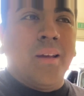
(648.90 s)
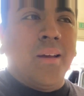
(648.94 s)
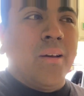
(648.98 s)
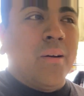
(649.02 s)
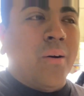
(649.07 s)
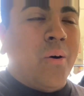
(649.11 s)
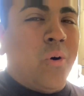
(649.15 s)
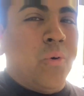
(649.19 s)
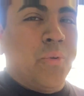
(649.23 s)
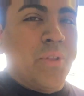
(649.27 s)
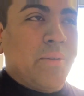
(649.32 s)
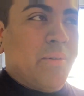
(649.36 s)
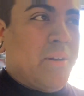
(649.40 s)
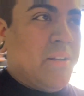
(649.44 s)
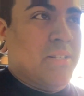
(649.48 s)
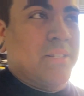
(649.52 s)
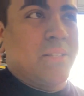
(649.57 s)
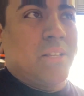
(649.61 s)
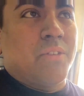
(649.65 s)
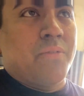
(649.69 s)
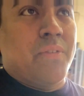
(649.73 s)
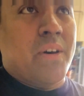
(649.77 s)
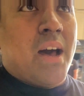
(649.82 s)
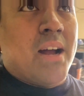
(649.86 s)
only because of
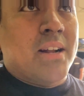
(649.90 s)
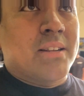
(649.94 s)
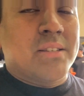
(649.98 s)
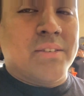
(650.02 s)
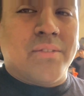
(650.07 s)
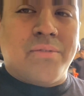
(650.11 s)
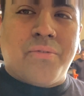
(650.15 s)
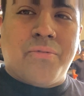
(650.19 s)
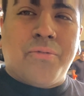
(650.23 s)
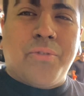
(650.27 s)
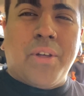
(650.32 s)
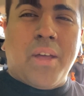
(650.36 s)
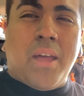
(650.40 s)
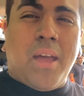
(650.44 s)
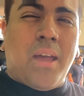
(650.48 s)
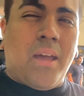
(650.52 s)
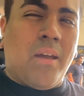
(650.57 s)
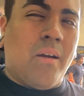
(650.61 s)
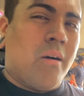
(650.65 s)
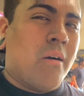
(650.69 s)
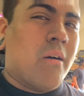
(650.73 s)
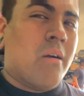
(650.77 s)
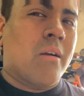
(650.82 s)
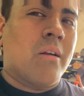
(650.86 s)
the fact of the
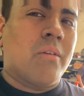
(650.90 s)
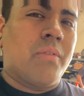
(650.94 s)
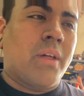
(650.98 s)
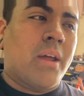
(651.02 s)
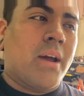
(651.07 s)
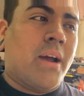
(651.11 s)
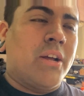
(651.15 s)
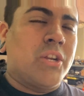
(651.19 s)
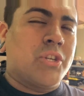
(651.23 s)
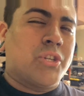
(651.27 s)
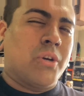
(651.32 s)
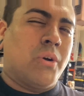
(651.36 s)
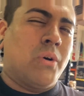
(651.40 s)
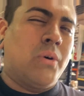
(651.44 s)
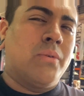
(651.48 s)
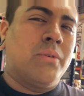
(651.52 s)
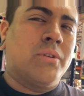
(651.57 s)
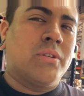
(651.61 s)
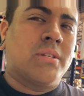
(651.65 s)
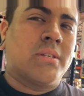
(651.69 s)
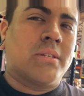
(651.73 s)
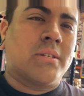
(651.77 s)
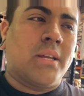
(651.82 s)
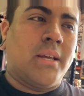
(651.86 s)
AR that I
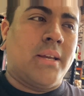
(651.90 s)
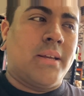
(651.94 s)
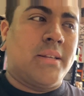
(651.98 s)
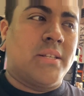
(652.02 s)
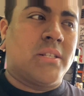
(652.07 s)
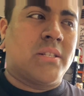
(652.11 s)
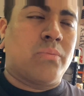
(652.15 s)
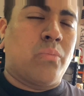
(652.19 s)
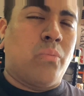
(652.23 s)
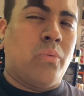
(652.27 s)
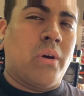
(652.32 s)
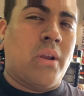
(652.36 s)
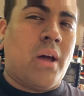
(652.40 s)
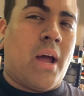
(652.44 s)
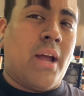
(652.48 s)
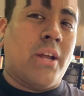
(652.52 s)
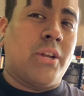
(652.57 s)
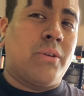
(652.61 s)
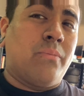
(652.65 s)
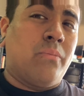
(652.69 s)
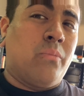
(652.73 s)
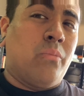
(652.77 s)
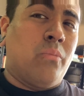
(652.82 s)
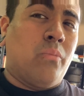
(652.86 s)
chose is what I
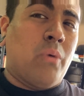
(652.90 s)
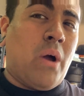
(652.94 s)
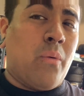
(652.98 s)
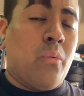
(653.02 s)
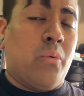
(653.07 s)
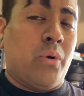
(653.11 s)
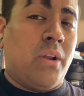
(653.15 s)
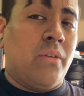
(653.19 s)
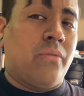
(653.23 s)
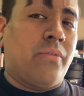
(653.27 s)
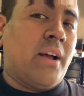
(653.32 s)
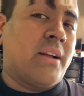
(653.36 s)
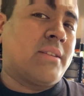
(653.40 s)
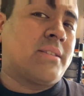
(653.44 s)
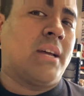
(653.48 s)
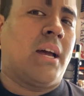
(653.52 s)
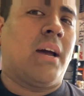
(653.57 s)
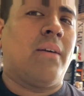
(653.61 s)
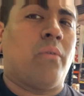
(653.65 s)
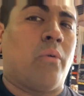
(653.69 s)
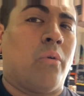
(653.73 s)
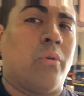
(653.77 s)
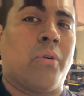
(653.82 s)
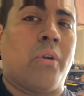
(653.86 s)
would have liked to
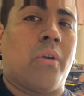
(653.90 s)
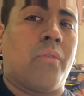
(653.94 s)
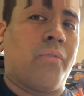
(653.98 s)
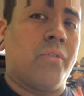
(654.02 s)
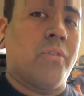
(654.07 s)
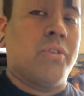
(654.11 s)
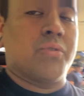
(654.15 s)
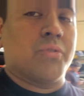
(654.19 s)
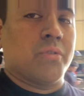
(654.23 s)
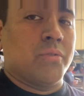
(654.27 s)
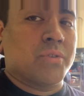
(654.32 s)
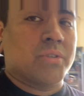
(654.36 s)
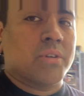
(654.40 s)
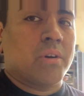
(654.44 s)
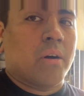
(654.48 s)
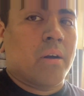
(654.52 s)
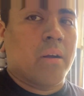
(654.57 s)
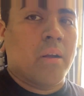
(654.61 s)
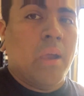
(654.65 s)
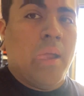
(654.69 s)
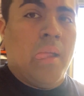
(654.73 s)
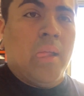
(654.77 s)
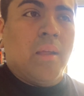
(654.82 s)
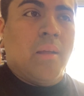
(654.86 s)
have ordered for Drew's car.
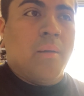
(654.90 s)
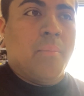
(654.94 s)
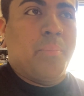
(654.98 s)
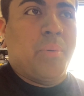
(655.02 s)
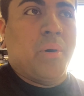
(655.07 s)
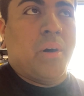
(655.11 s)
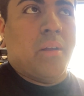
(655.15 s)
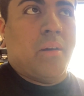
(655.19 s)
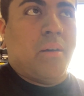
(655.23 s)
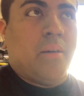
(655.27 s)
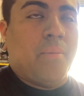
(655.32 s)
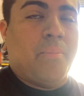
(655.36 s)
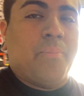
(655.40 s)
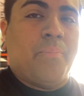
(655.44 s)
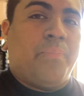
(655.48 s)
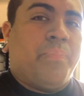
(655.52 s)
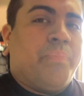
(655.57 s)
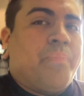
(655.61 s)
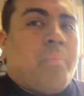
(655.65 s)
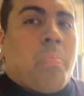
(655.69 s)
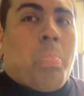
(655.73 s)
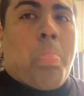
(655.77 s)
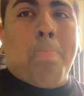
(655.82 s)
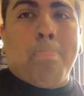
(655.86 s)
But I
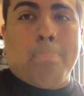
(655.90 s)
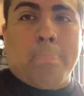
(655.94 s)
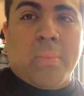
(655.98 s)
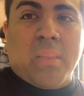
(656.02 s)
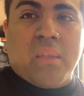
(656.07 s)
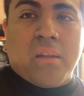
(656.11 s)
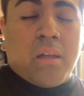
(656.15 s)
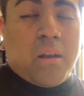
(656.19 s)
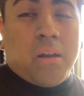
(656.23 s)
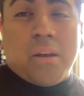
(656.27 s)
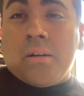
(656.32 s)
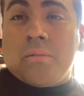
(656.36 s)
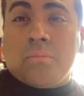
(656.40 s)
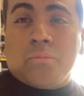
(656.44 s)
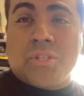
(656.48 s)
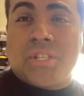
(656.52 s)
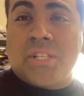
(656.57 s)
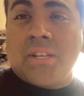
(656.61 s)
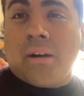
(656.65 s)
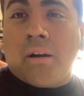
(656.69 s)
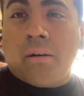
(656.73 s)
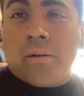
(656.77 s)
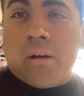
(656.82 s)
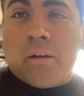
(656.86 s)
don't know, we'll see
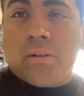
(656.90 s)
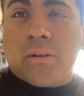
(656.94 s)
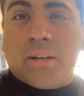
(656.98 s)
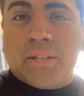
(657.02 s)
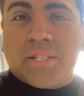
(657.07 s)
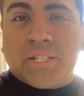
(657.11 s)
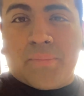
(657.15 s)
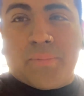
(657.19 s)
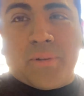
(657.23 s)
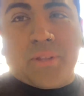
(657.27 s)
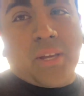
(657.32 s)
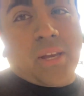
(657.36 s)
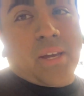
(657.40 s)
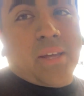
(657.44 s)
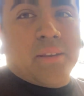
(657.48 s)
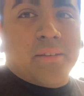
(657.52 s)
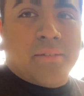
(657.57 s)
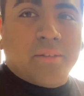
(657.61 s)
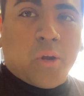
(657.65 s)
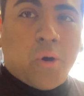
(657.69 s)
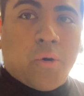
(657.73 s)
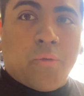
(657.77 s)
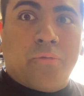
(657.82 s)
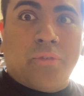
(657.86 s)
how it all ends up at the end.
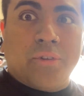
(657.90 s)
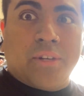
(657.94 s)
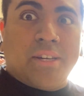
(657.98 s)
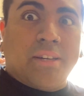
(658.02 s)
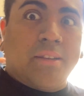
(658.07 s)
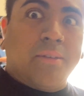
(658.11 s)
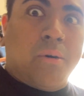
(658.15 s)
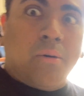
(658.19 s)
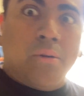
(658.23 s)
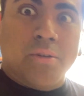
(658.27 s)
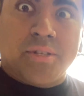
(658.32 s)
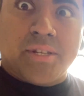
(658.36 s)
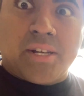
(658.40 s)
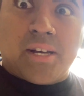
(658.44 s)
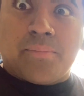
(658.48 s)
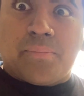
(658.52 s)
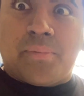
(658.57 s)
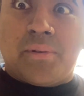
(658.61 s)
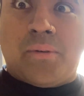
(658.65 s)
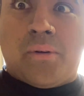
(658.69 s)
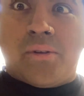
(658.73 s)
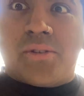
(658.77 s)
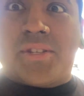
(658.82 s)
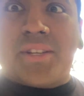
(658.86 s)
Hopefully it holds up and
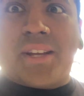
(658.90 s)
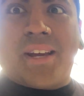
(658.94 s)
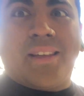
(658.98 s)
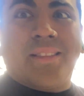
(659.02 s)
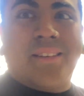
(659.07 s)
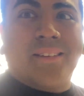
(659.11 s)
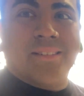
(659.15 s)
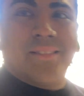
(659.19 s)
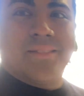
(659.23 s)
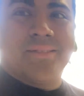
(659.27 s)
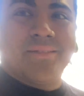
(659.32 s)
holds together.